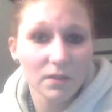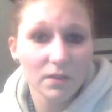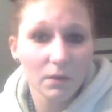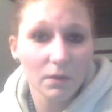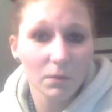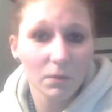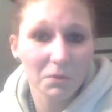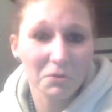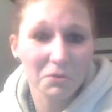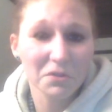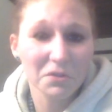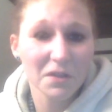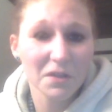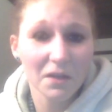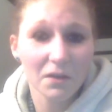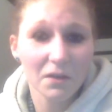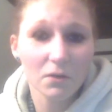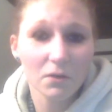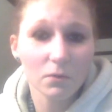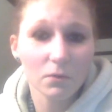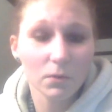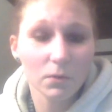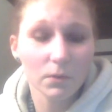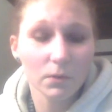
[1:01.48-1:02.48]
that we
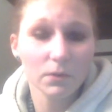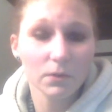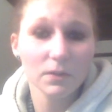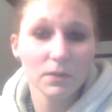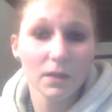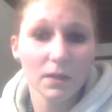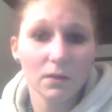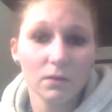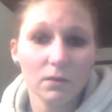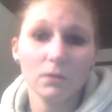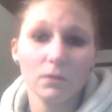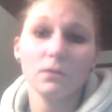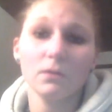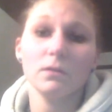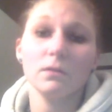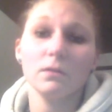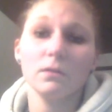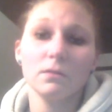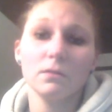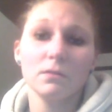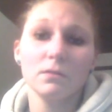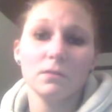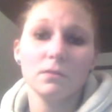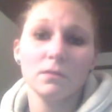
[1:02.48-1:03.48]
recycle? We
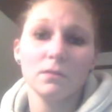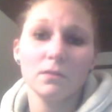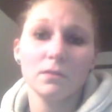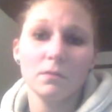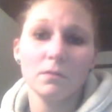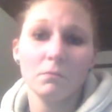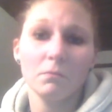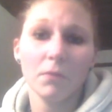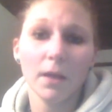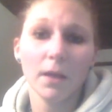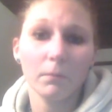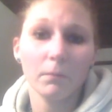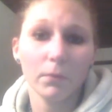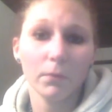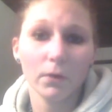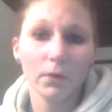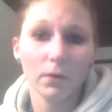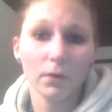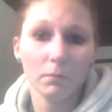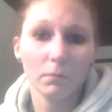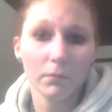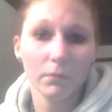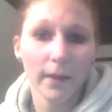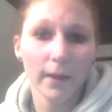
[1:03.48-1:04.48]
recycle
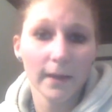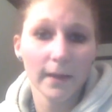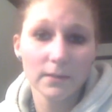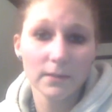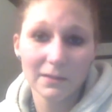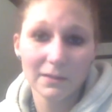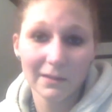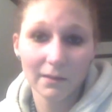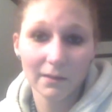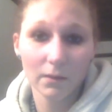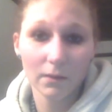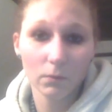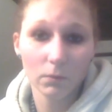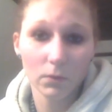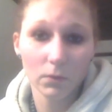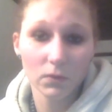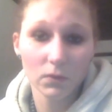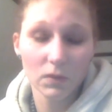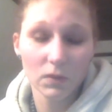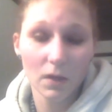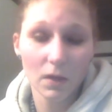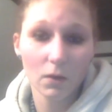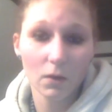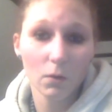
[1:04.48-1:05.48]
paper and plastic, and we
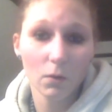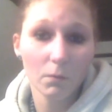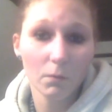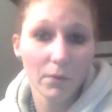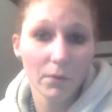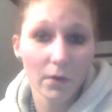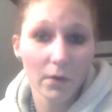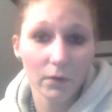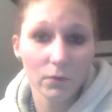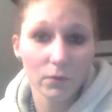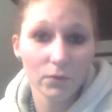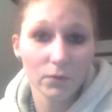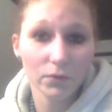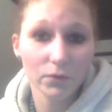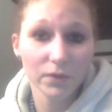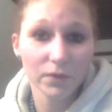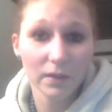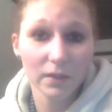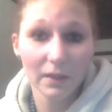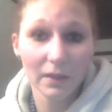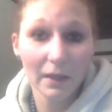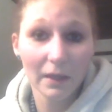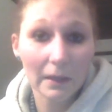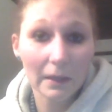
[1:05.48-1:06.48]
recycle bottles
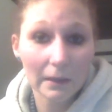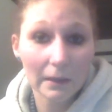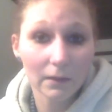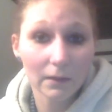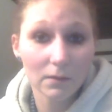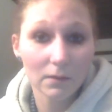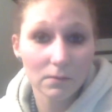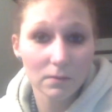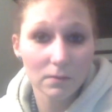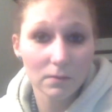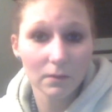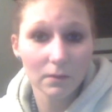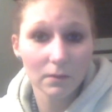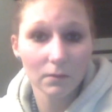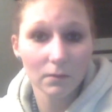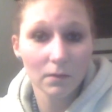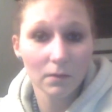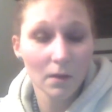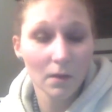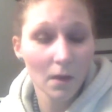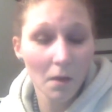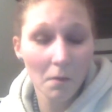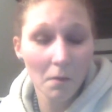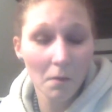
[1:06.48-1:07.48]
and cans and
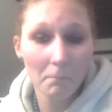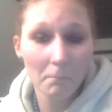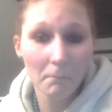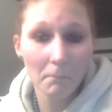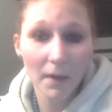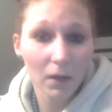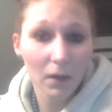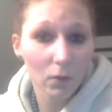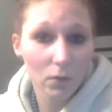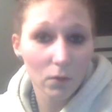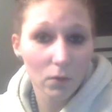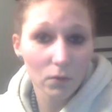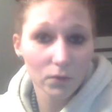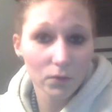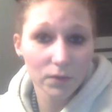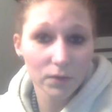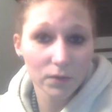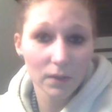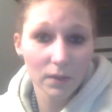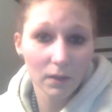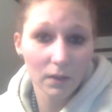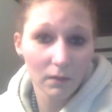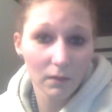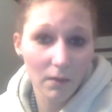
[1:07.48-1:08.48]

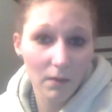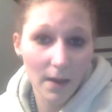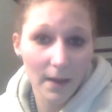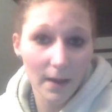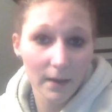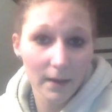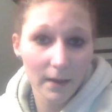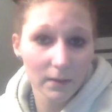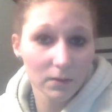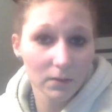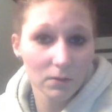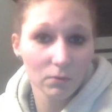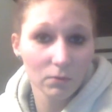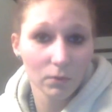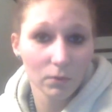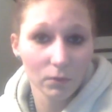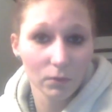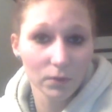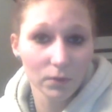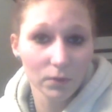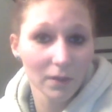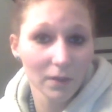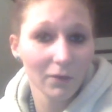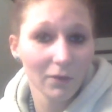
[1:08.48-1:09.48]
metals and glass. We
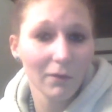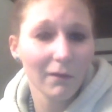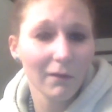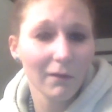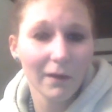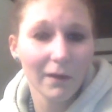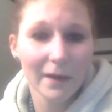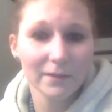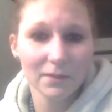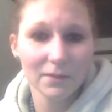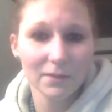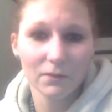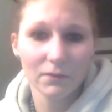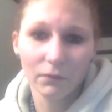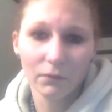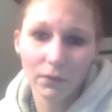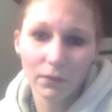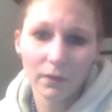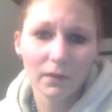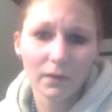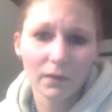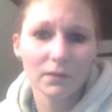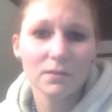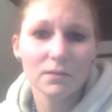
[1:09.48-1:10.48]
recycle all kinds of
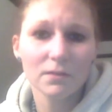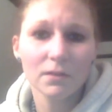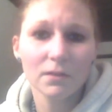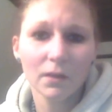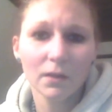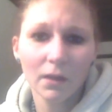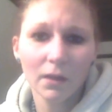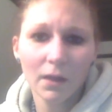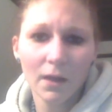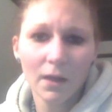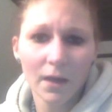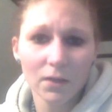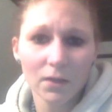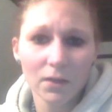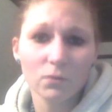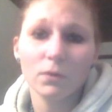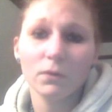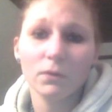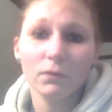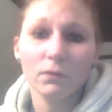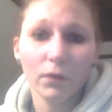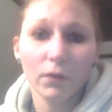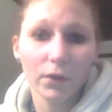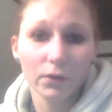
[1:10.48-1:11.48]
different things, as
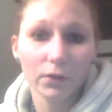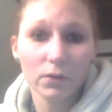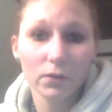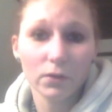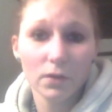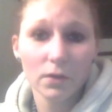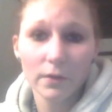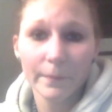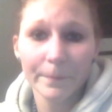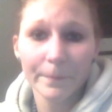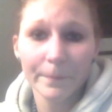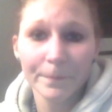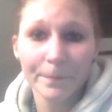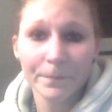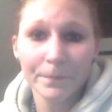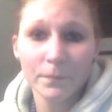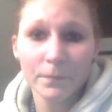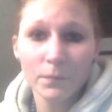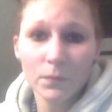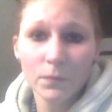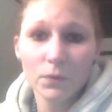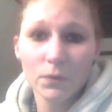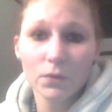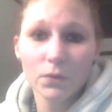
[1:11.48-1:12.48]
we've learned.
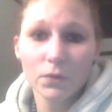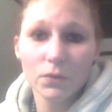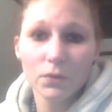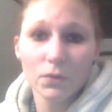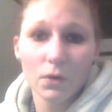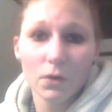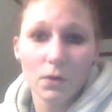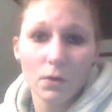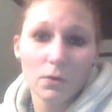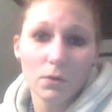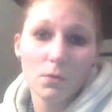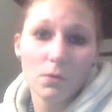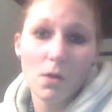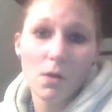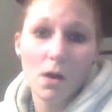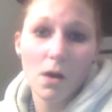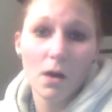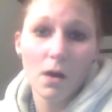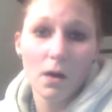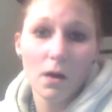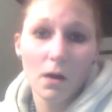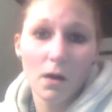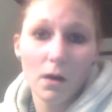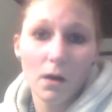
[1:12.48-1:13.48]
So
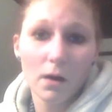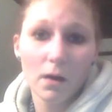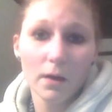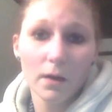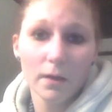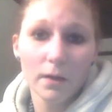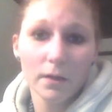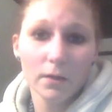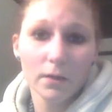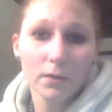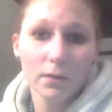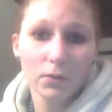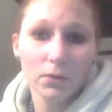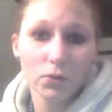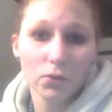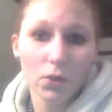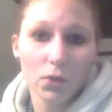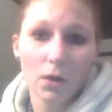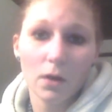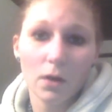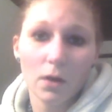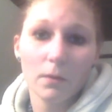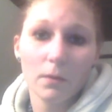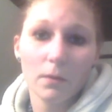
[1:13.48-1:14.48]
our
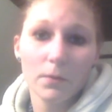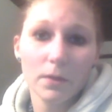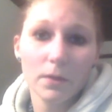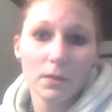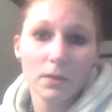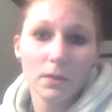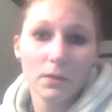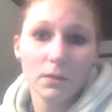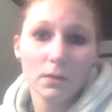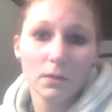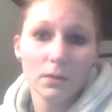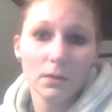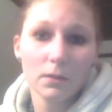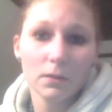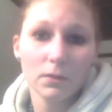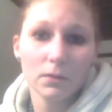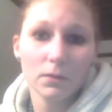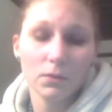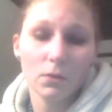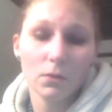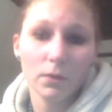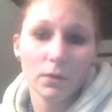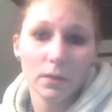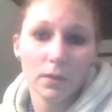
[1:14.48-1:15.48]
job
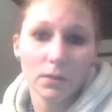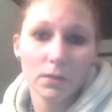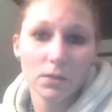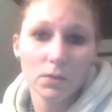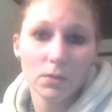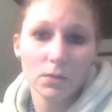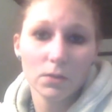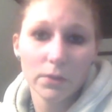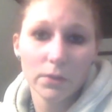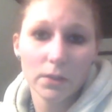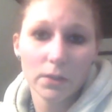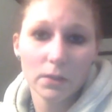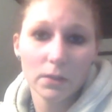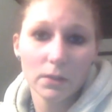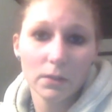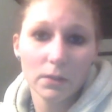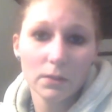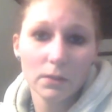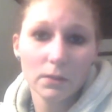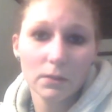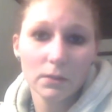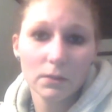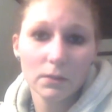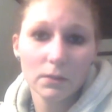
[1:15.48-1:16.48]
is going to be